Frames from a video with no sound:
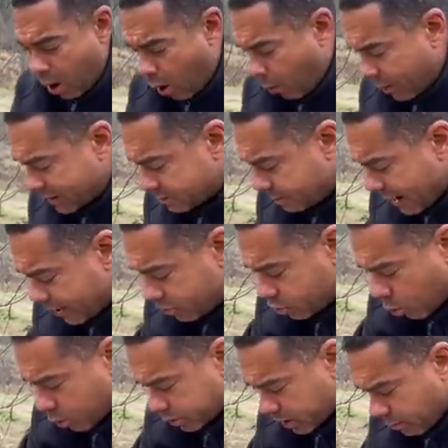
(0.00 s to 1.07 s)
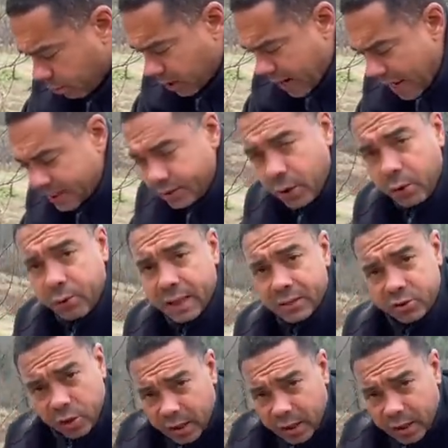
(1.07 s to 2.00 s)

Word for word: always make sure that when I do this,